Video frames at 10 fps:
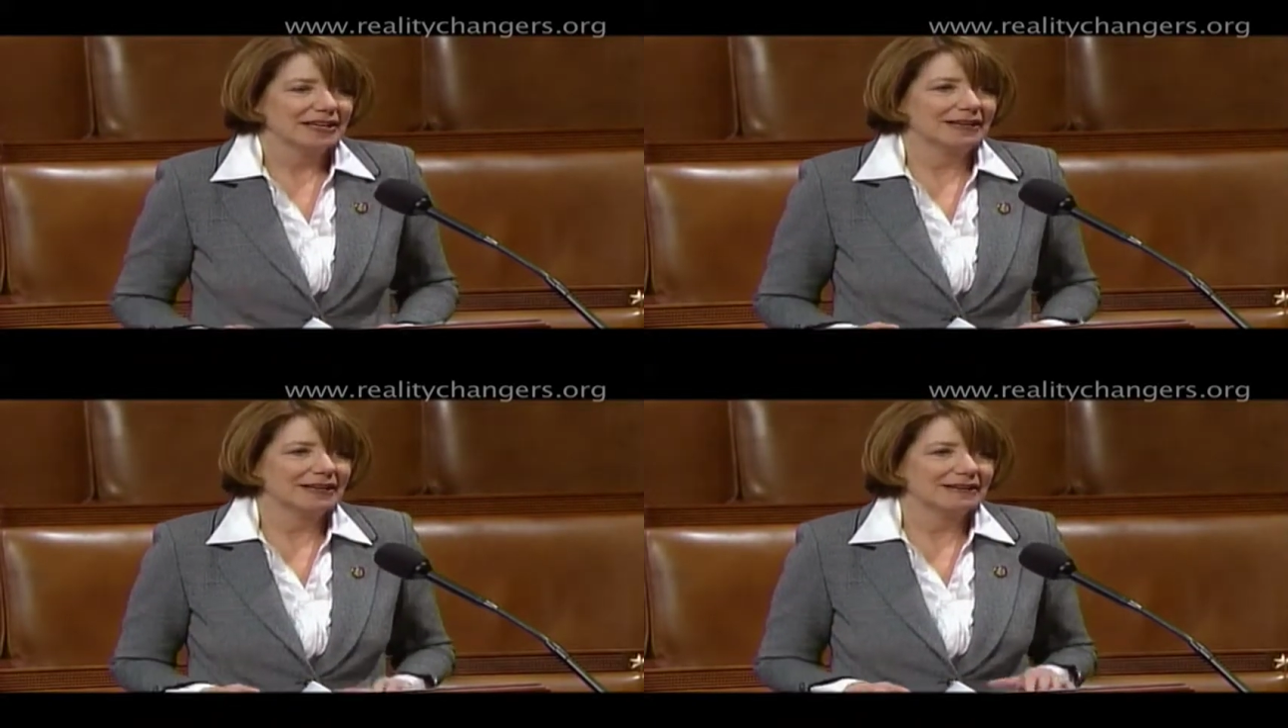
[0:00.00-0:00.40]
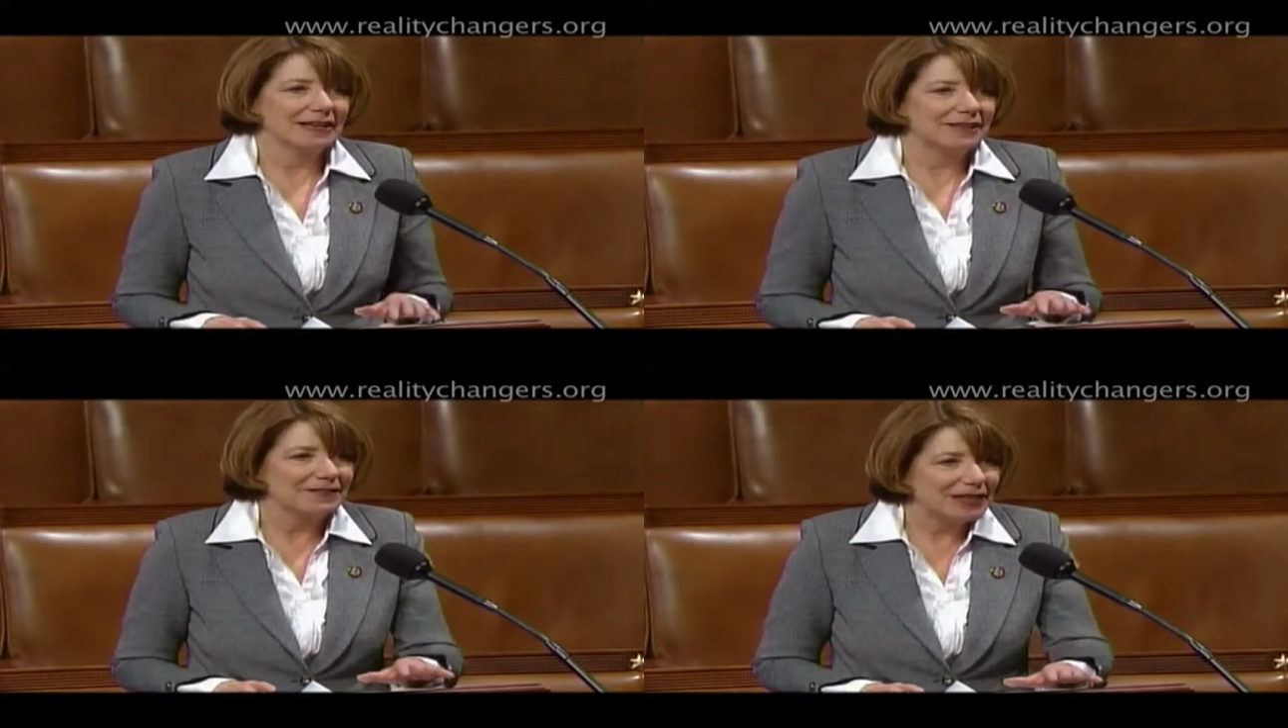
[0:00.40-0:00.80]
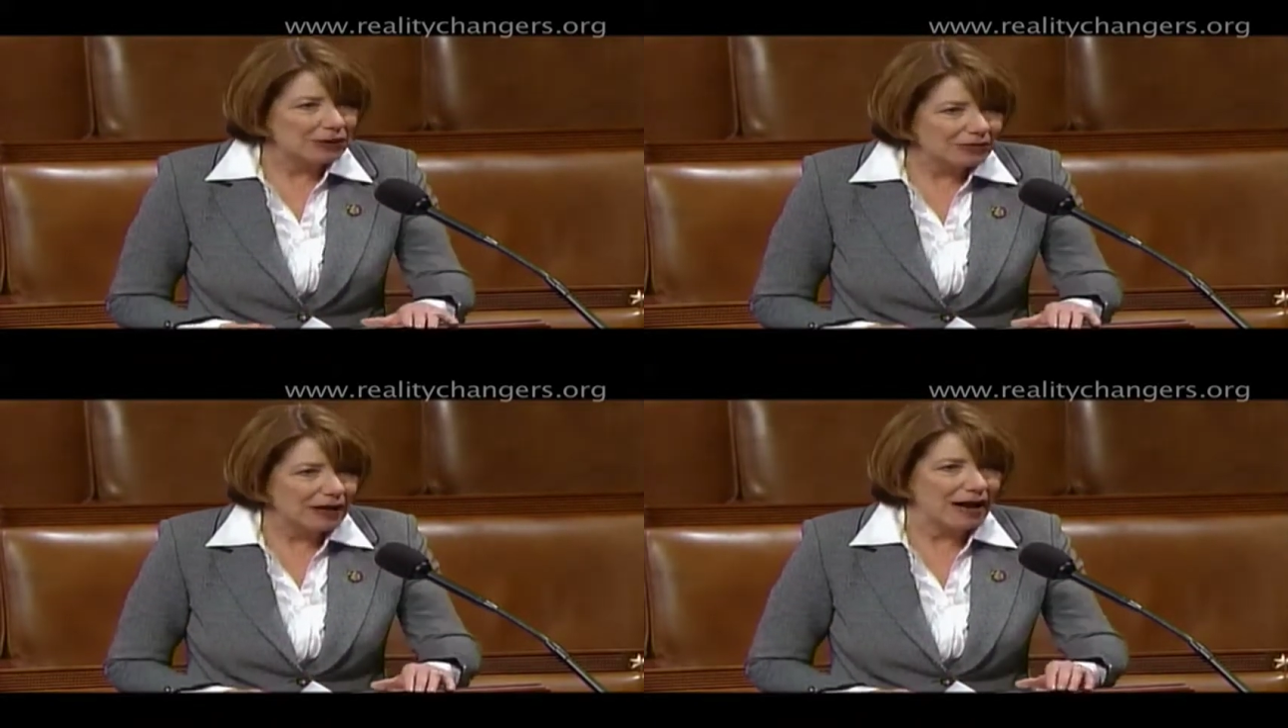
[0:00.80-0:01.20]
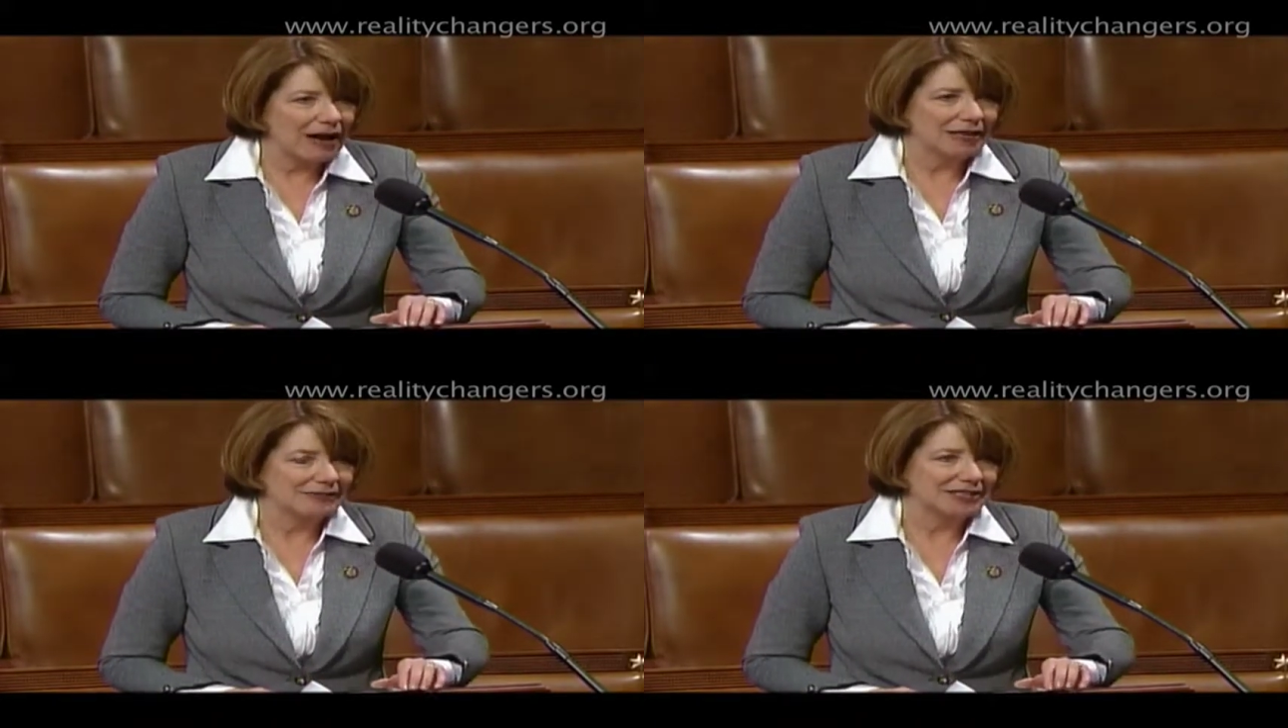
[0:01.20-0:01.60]
in, in their
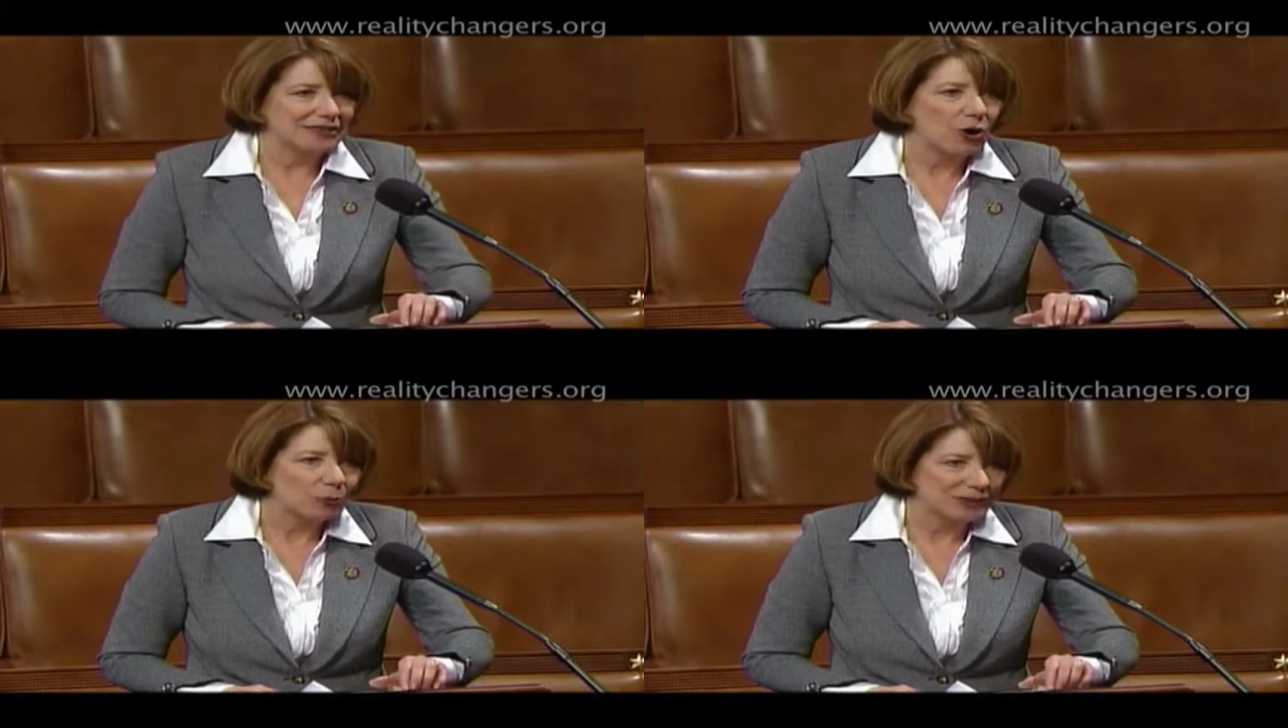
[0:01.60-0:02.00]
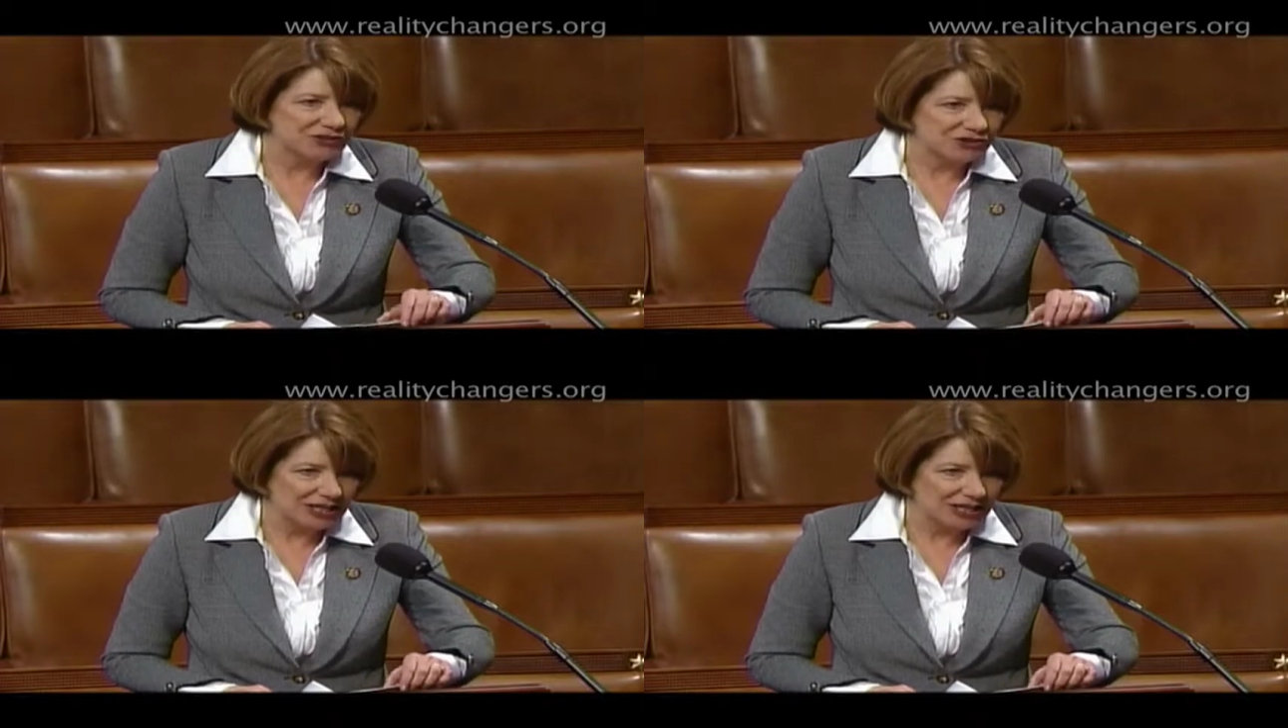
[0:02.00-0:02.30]
lives and hoping to